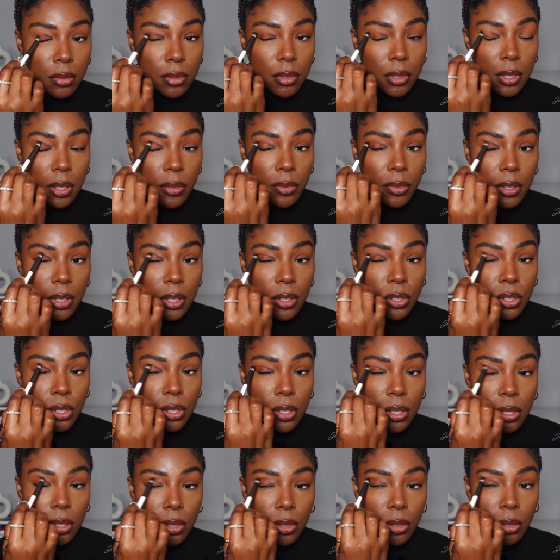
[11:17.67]
definition
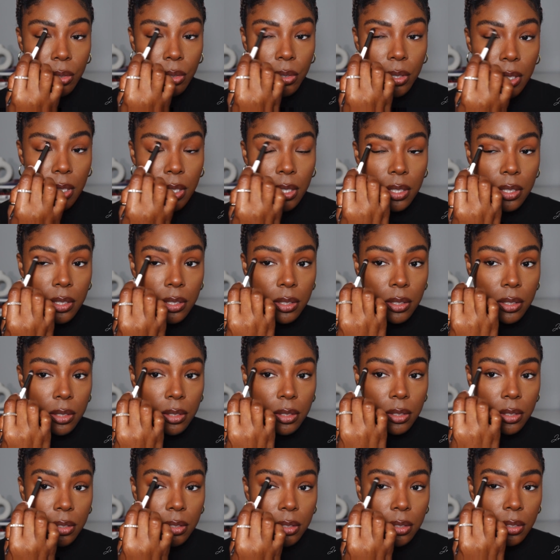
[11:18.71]
in the
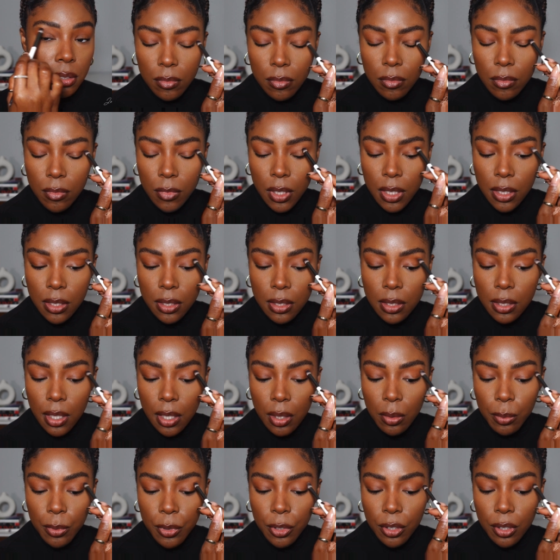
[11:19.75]
crease. This is
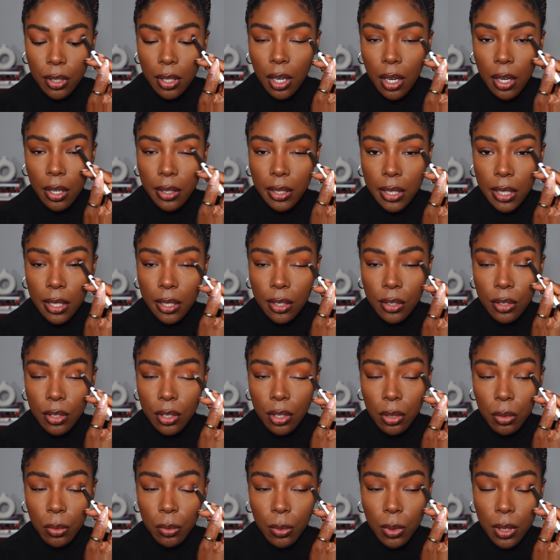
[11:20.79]
like when you're in a hurry and you
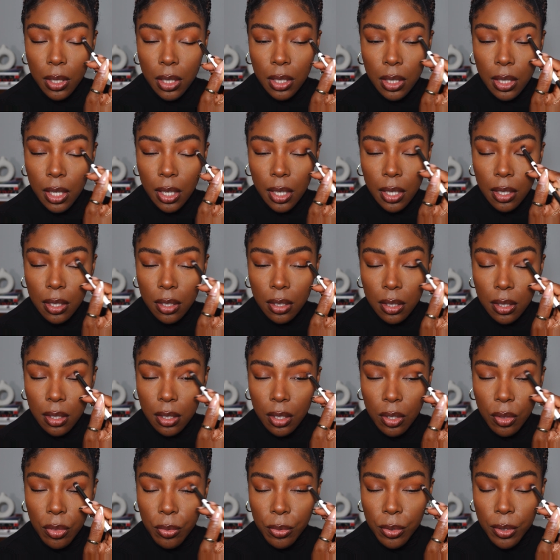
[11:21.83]
don't want to like
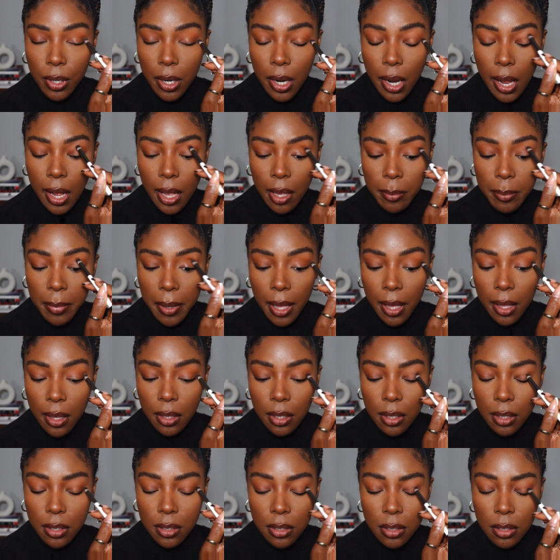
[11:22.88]
look through your eye
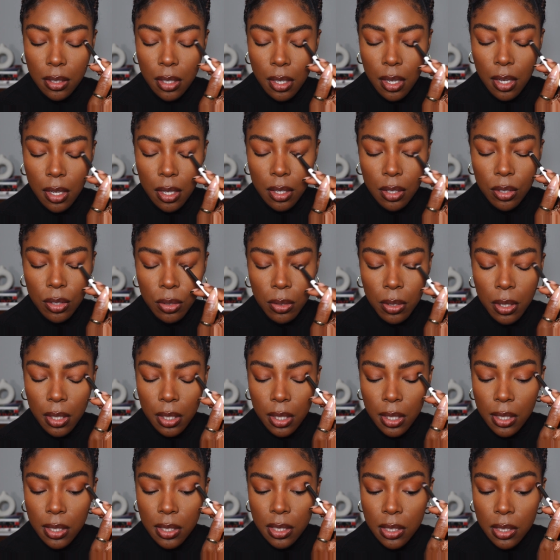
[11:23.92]
palettes. You
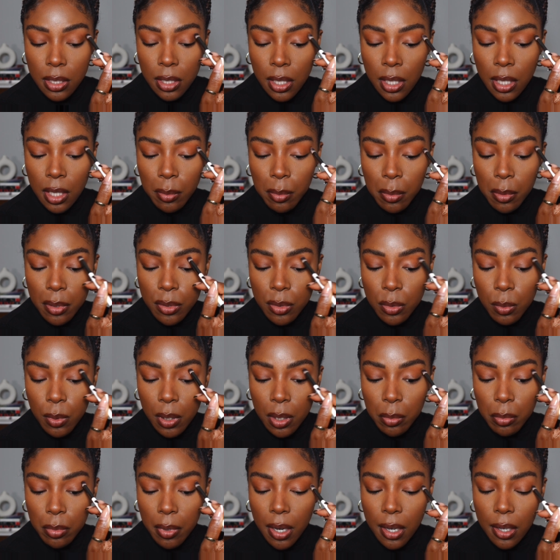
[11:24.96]
can easily keep this
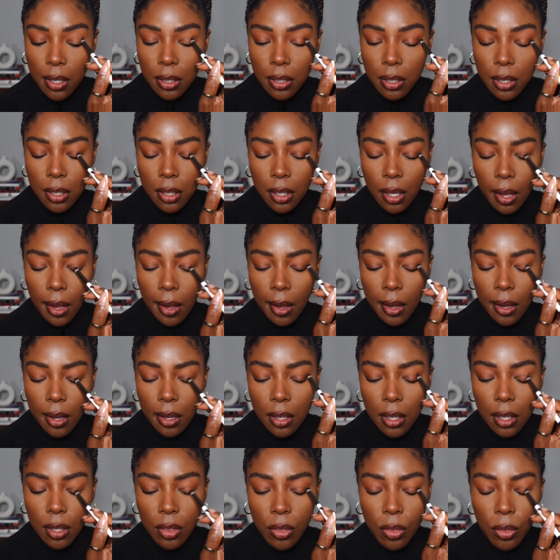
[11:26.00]
one product in the hand
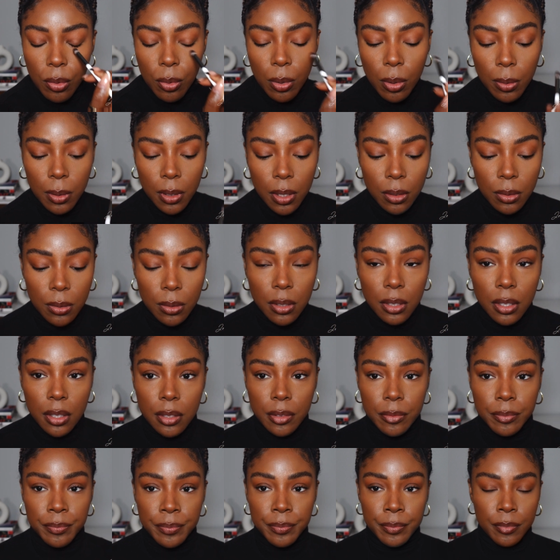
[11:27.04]
and throw it
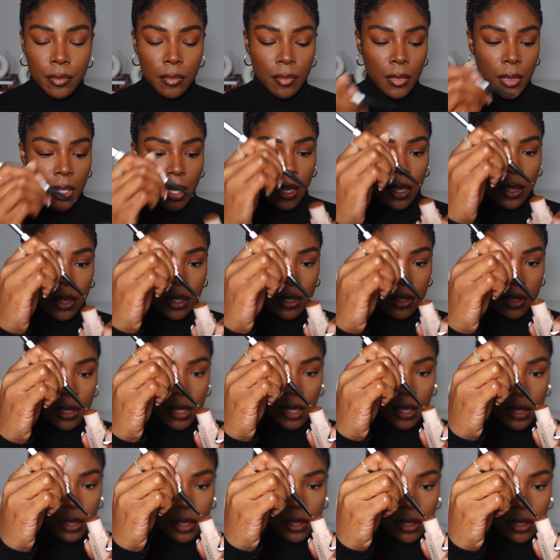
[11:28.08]
on, and then take the